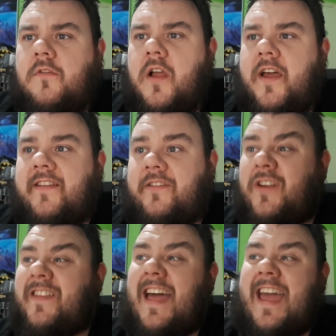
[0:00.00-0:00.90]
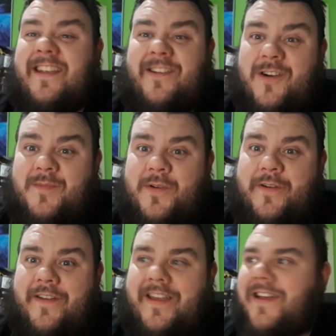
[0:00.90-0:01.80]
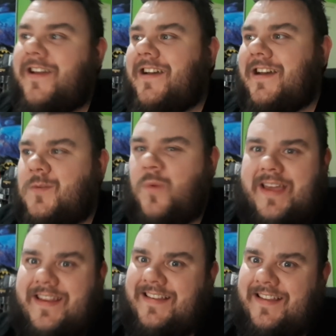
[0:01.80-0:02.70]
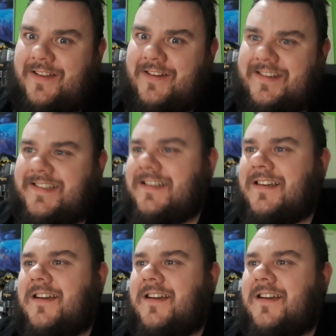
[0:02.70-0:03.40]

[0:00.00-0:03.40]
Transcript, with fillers: Uh, Sonic the Hedgehog movie, as weird as it looks.